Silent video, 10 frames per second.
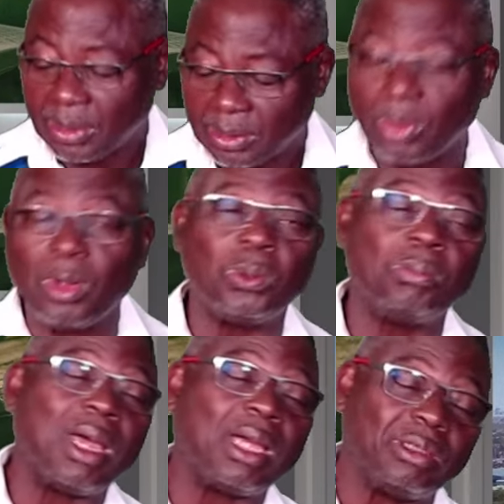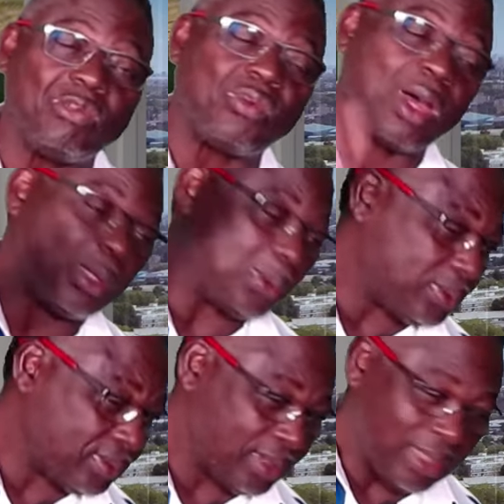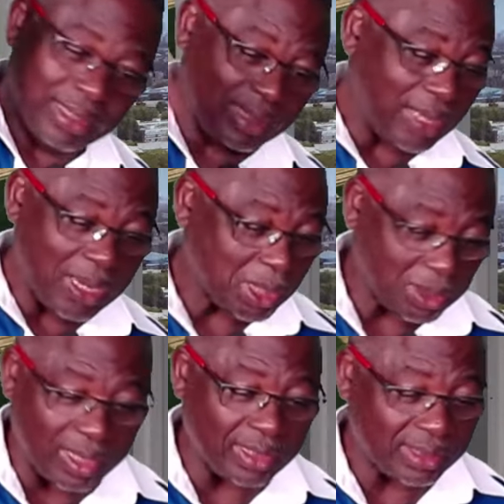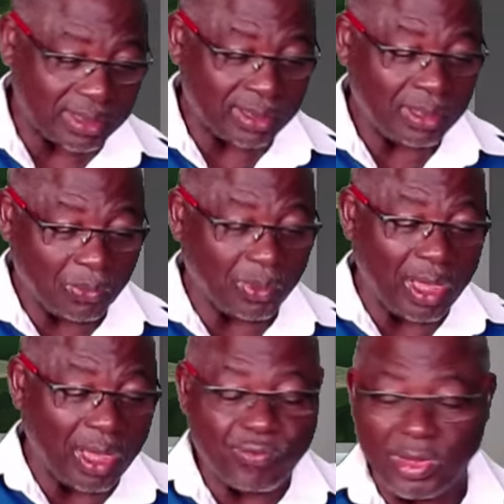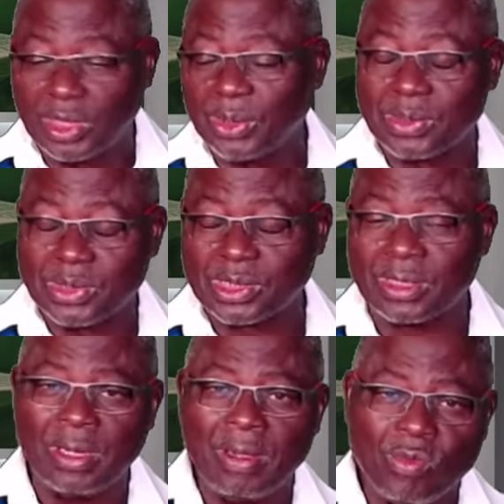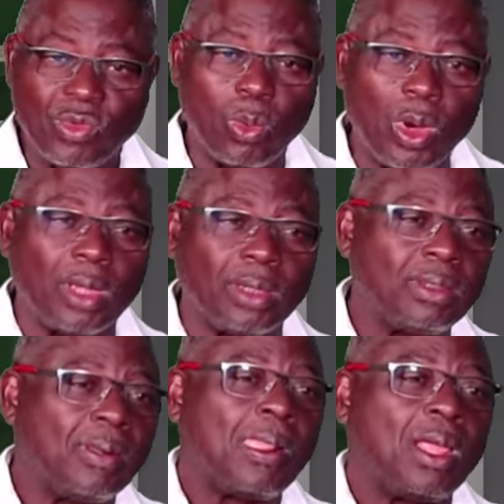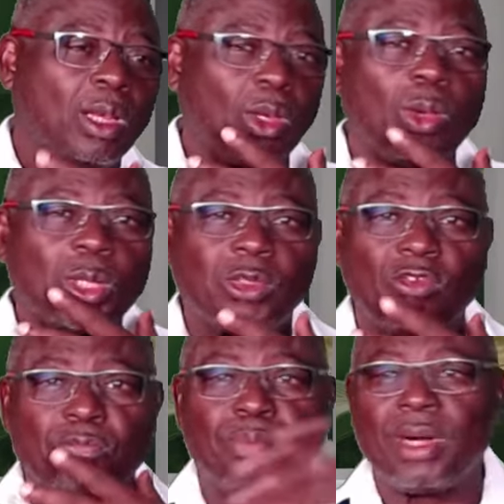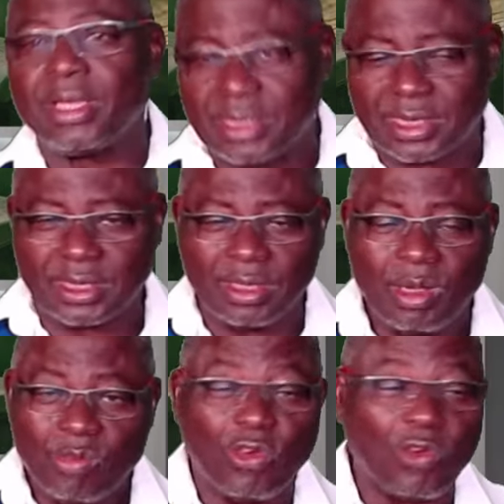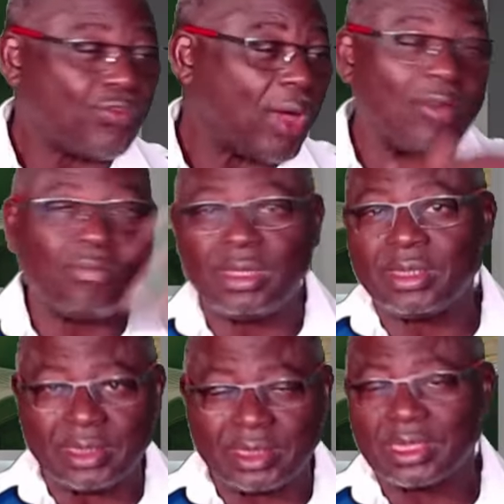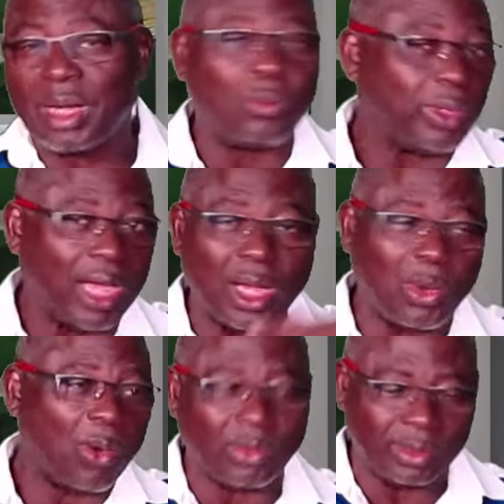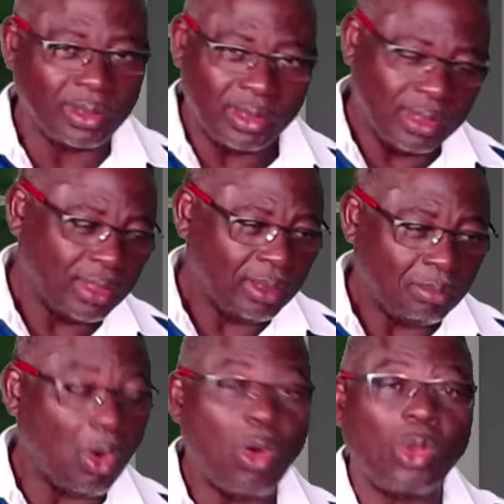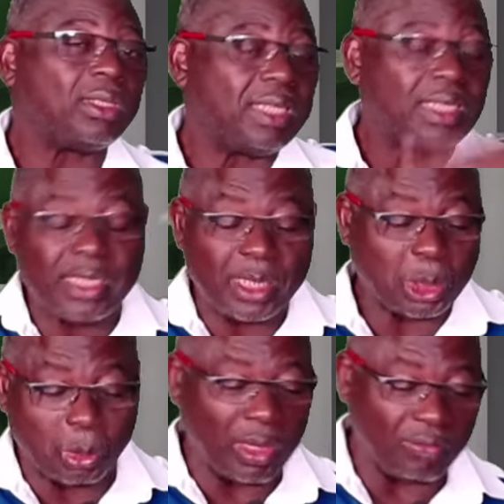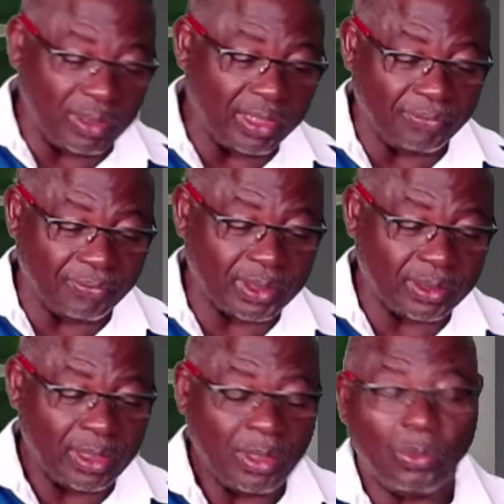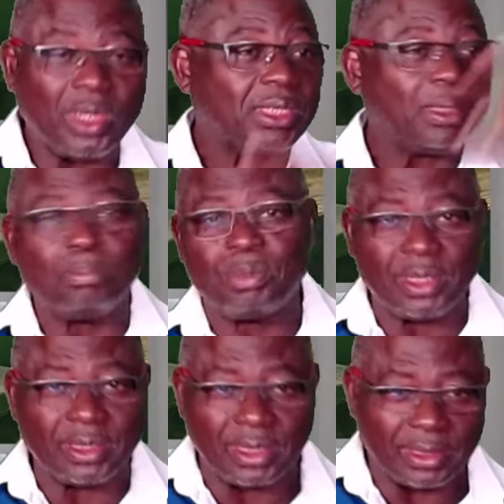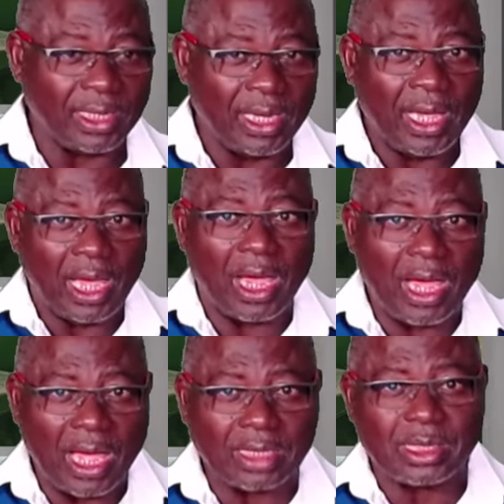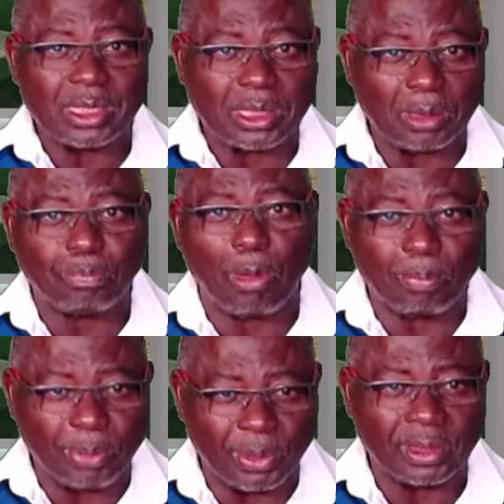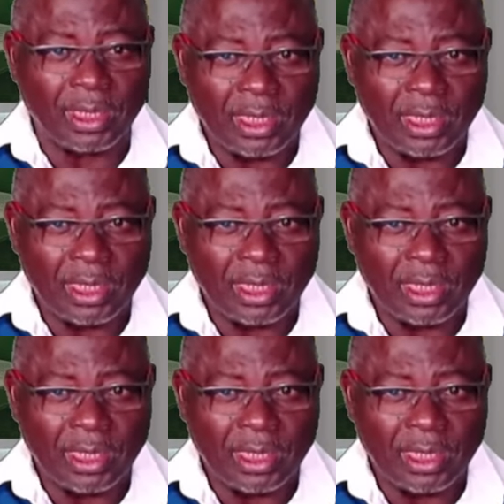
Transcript: Lord, we magnify you. In our strength, we are failures. For one loss of breath, for 5 minutes and we are gone. But all the years we have lived, we're still breathing. Her heart is still pumping.